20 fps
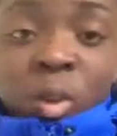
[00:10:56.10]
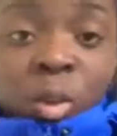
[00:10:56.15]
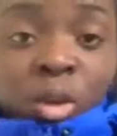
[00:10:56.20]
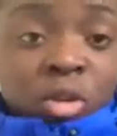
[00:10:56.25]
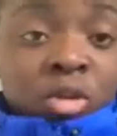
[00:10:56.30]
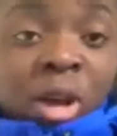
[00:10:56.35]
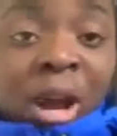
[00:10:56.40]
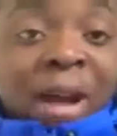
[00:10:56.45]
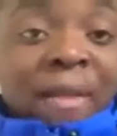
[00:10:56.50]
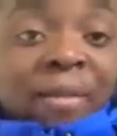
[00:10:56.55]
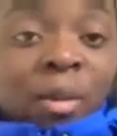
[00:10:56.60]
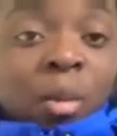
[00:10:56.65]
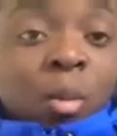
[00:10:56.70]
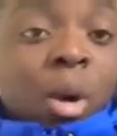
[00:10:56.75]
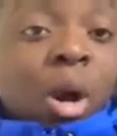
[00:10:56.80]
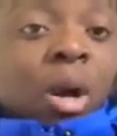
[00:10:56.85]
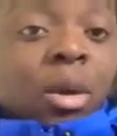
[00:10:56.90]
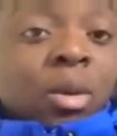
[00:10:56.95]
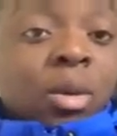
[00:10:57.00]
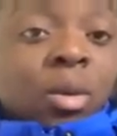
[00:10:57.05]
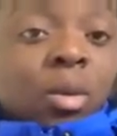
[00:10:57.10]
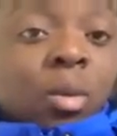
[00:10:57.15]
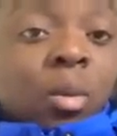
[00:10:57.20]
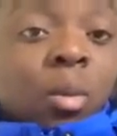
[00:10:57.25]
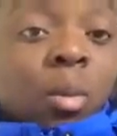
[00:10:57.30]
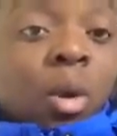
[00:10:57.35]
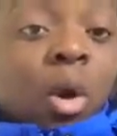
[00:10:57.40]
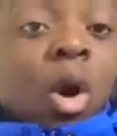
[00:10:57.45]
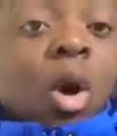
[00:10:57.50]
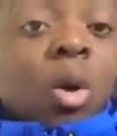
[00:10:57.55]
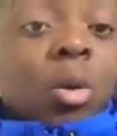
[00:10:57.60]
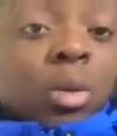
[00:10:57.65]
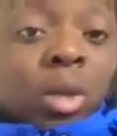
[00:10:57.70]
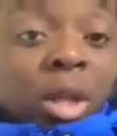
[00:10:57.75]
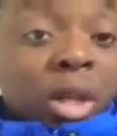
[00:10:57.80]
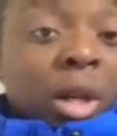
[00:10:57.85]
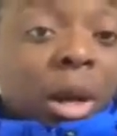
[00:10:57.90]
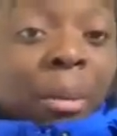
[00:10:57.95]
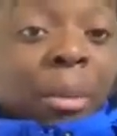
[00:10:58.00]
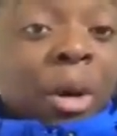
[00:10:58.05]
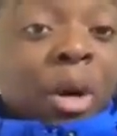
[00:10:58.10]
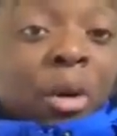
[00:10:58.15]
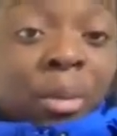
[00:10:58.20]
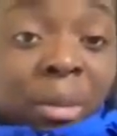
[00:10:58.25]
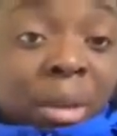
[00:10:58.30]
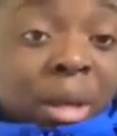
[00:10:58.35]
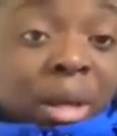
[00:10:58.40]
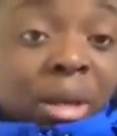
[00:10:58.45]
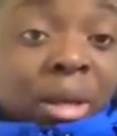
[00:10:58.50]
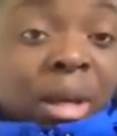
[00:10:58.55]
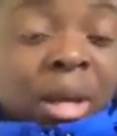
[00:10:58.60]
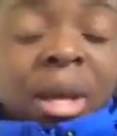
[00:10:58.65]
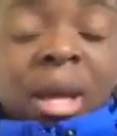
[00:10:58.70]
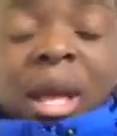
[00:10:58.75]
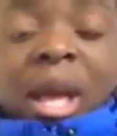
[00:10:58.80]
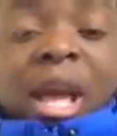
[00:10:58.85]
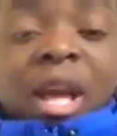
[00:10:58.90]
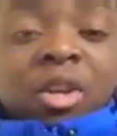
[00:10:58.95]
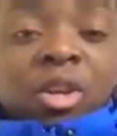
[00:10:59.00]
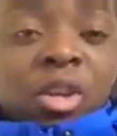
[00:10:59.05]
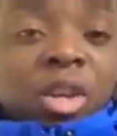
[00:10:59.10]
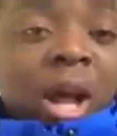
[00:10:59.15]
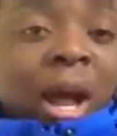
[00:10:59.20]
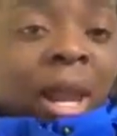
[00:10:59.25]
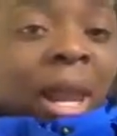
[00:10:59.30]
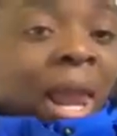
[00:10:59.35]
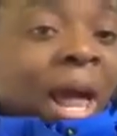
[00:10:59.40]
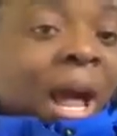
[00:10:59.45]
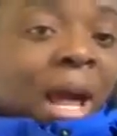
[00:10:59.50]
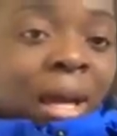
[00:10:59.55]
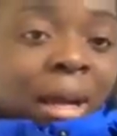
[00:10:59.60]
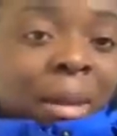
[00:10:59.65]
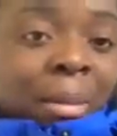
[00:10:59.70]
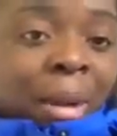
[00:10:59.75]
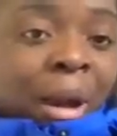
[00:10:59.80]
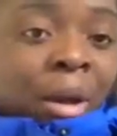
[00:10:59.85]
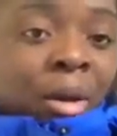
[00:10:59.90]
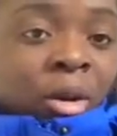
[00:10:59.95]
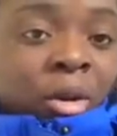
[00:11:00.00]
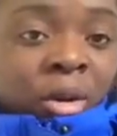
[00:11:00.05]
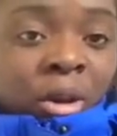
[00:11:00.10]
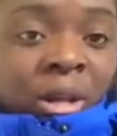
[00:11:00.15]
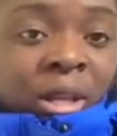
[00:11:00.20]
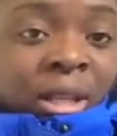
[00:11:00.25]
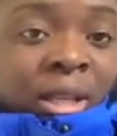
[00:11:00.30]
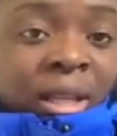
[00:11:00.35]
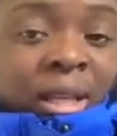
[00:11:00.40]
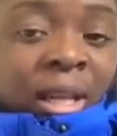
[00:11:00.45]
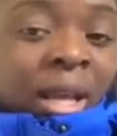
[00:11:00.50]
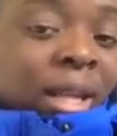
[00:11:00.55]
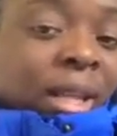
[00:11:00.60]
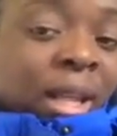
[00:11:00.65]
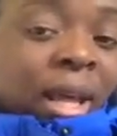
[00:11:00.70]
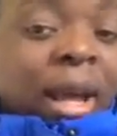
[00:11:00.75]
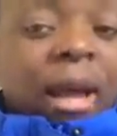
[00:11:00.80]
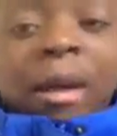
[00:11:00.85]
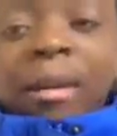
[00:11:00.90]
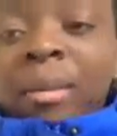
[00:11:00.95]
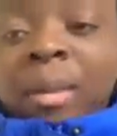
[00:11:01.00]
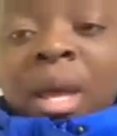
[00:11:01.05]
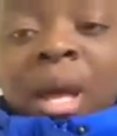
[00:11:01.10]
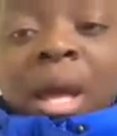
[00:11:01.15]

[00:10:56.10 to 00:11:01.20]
you were driving while you were holding a permit and you're not lying about it or anything like that.